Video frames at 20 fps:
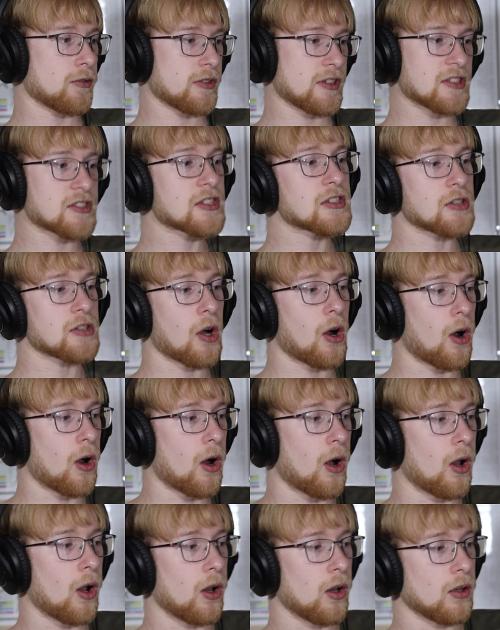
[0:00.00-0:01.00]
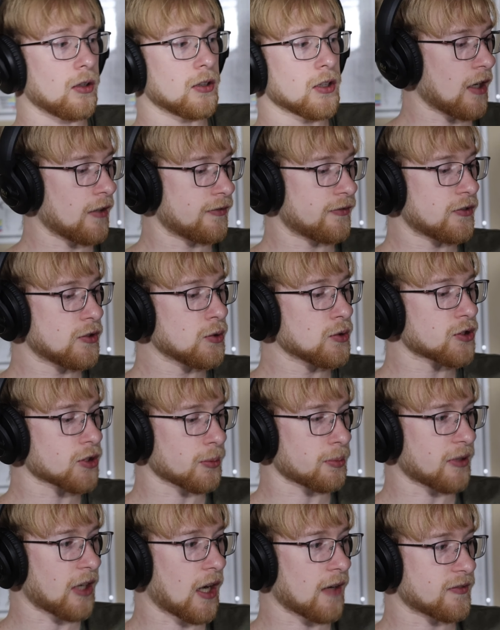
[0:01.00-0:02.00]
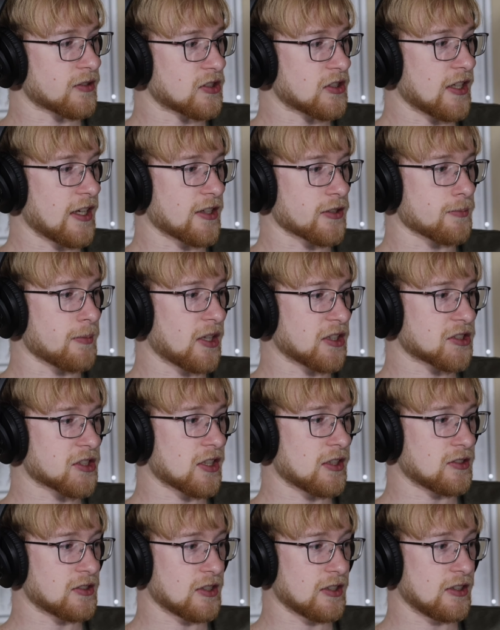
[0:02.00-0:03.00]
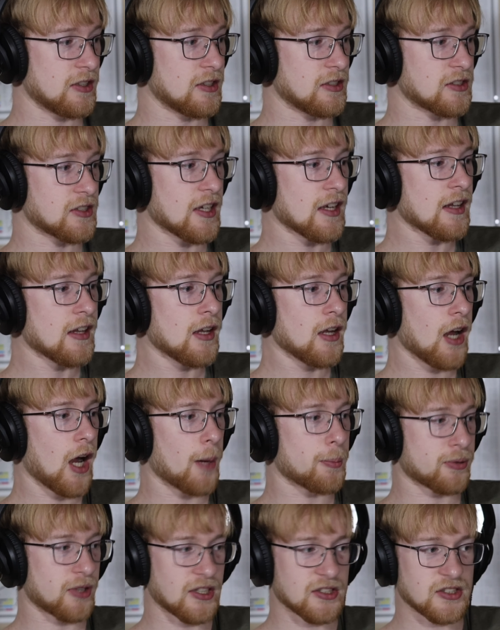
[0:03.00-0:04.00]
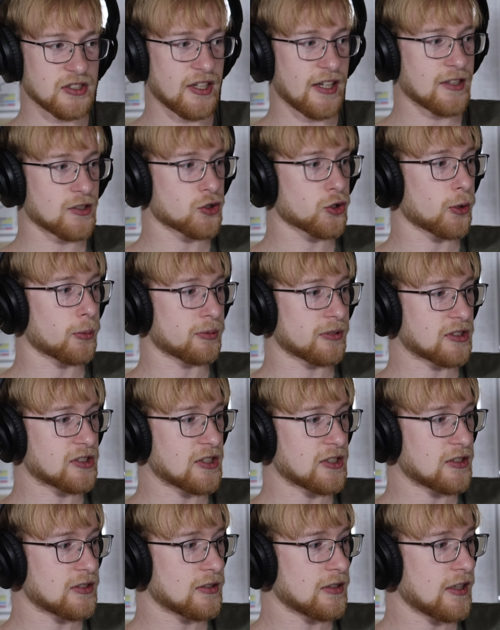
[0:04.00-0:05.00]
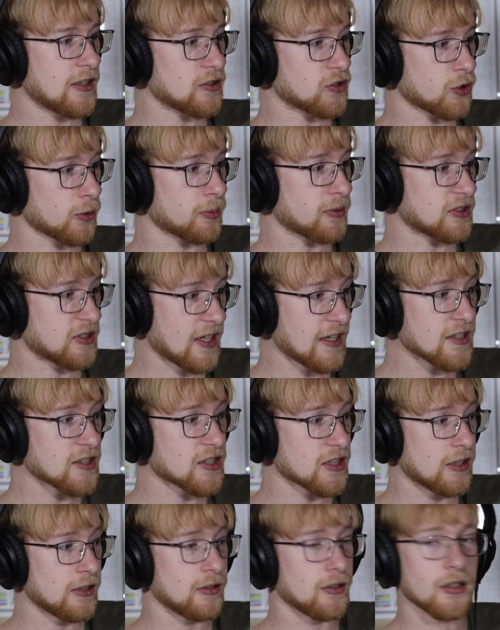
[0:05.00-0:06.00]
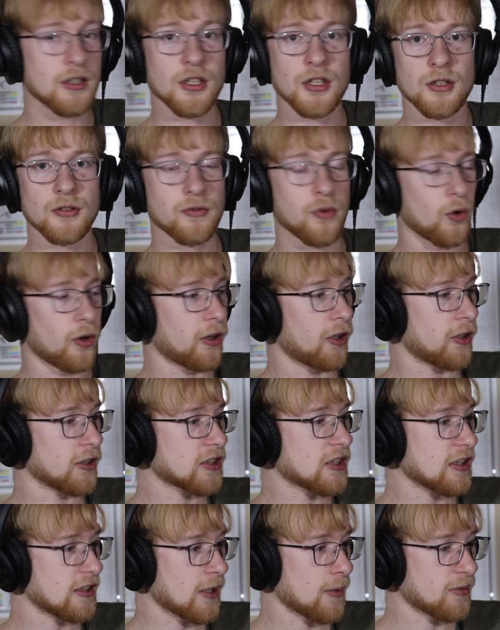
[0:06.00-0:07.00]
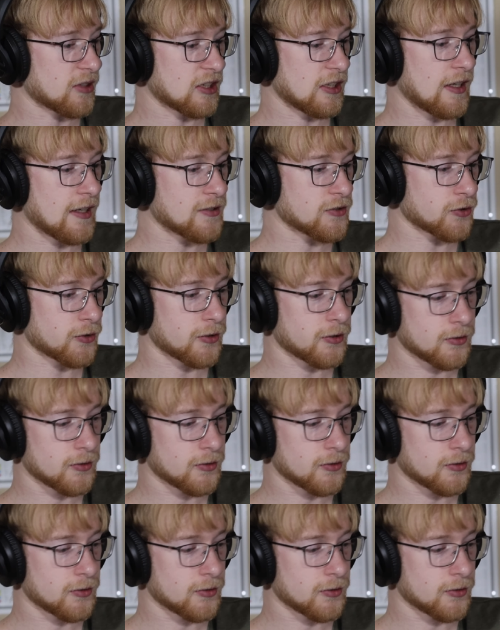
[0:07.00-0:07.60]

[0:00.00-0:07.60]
This is all a future prophecy as much as it is a present day interpretation for King Nebuchadnezzar.